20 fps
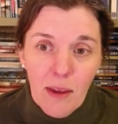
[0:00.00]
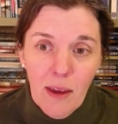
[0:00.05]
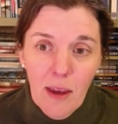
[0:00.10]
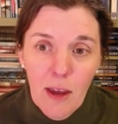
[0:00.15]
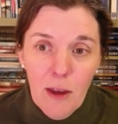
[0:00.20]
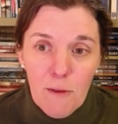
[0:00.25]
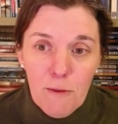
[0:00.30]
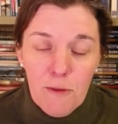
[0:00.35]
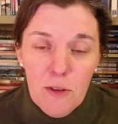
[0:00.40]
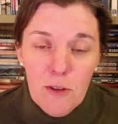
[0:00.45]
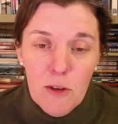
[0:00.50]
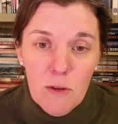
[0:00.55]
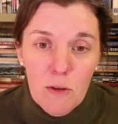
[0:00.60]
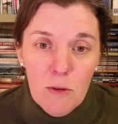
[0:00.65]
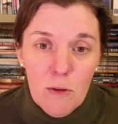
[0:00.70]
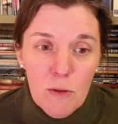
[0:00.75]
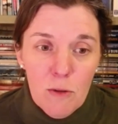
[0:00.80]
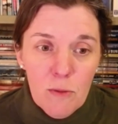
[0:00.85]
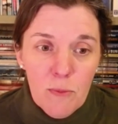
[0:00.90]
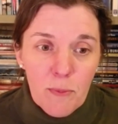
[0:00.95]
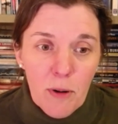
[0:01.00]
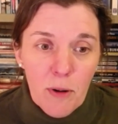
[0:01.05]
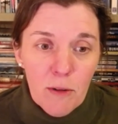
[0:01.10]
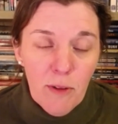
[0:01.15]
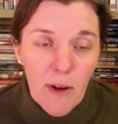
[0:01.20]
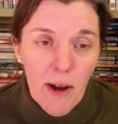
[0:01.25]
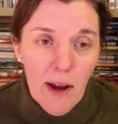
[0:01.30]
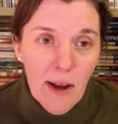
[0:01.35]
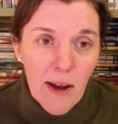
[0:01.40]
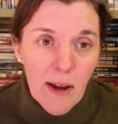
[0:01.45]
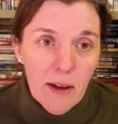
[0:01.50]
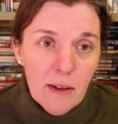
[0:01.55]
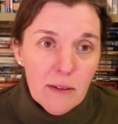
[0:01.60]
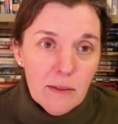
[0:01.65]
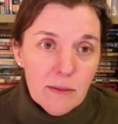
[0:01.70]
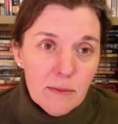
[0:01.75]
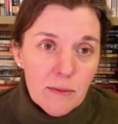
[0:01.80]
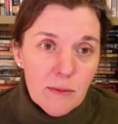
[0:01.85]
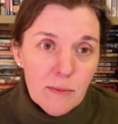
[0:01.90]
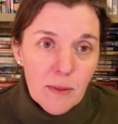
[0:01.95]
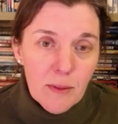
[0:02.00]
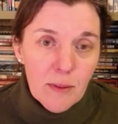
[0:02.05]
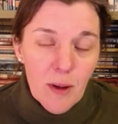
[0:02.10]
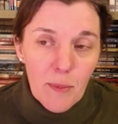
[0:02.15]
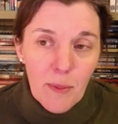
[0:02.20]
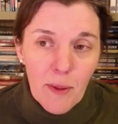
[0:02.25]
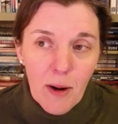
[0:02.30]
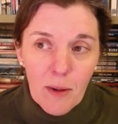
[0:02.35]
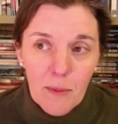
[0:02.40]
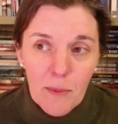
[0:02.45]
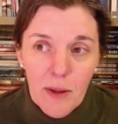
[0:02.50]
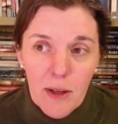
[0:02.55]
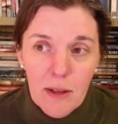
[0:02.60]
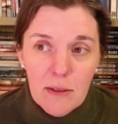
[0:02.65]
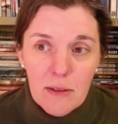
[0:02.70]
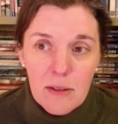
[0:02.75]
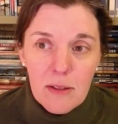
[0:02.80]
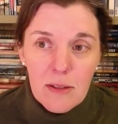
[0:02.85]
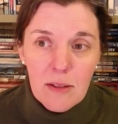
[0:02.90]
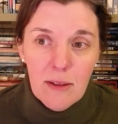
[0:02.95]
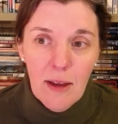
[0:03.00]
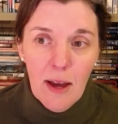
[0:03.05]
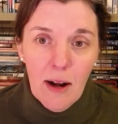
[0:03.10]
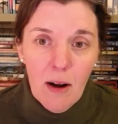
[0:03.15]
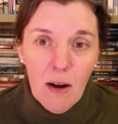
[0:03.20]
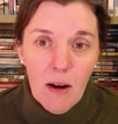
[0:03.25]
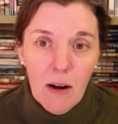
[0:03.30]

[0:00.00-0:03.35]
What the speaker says: If you provide apartments that